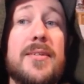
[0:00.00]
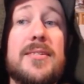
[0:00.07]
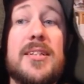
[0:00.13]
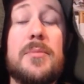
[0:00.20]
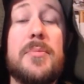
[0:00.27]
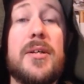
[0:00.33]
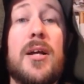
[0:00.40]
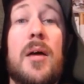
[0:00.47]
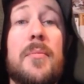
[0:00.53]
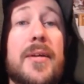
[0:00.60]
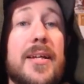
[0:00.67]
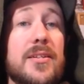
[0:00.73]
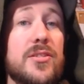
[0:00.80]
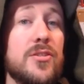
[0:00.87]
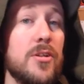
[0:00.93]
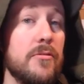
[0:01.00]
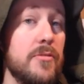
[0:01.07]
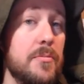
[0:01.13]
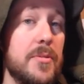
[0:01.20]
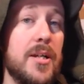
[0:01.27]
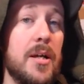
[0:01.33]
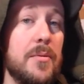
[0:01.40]
basically becoming its
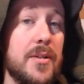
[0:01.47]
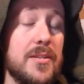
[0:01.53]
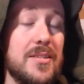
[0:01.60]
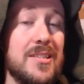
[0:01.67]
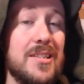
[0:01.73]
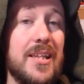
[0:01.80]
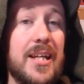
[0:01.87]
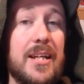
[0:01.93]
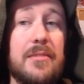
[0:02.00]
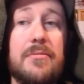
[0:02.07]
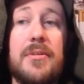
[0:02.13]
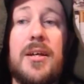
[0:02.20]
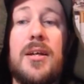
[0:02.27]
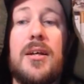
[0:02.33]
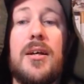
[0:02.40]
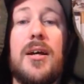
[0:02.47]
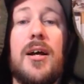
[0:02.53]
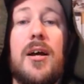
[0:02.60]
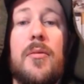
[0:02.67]
servant, becoming a slave,